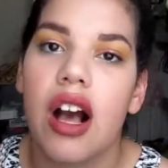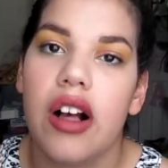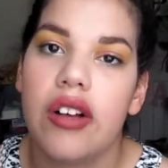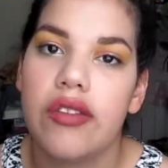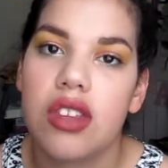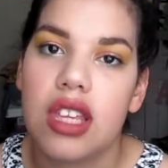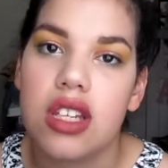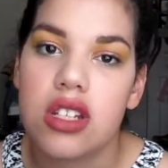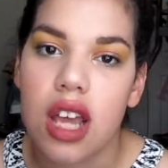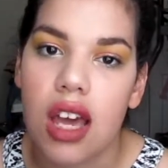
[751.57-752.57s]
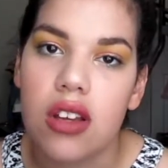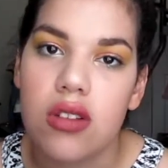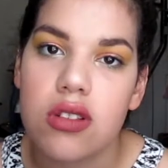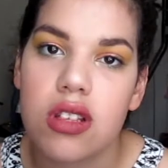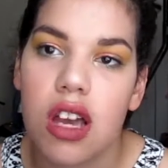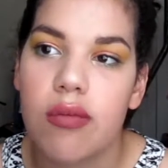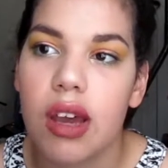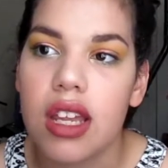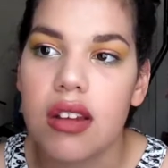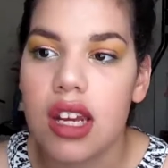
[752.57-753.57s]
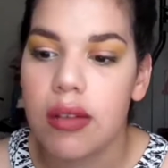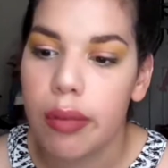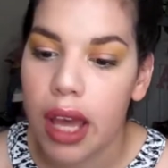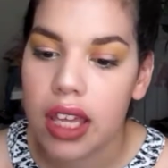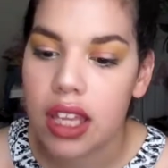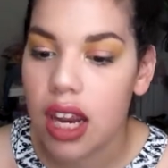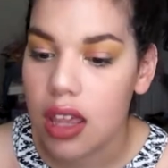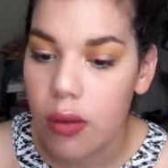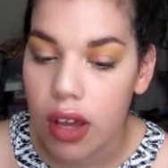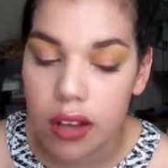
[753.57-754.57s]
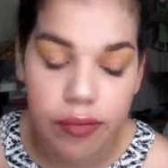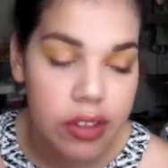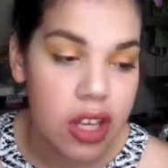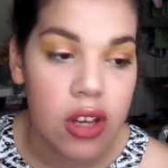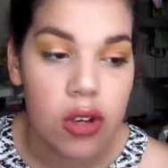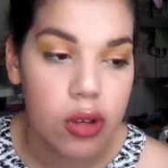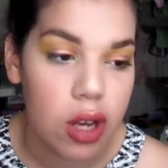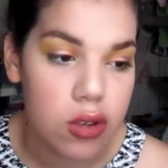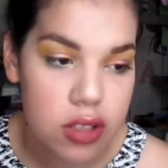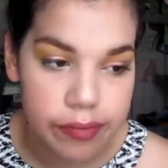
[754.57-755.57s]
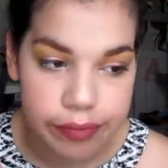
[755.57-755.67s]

of these shadows, so I might end up buying it anyway. Who knows?